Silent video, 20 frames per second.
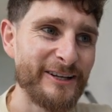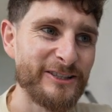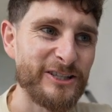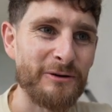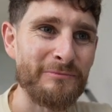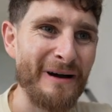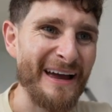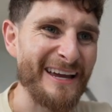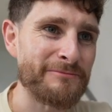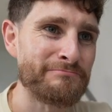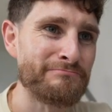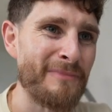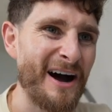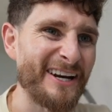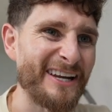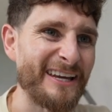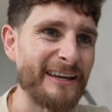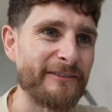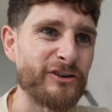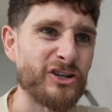To make
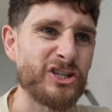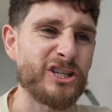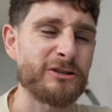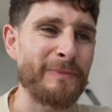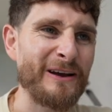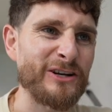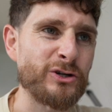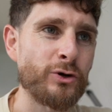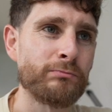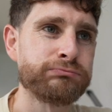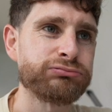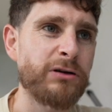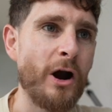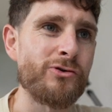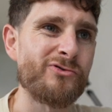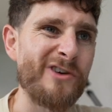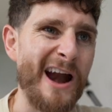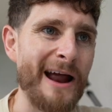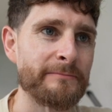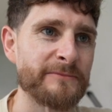money for special
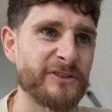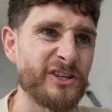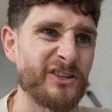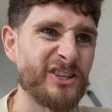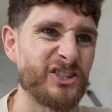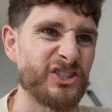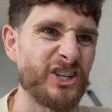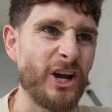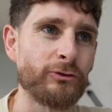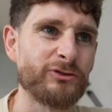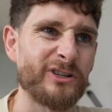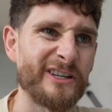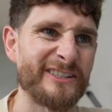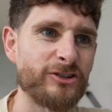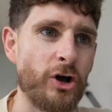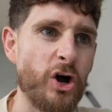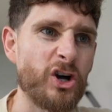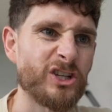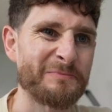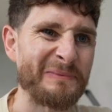programs at the Children's
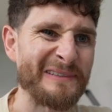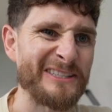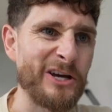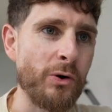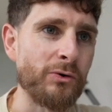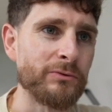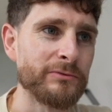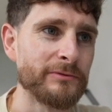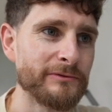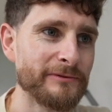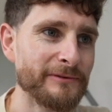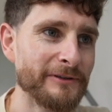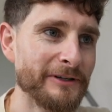Hospital.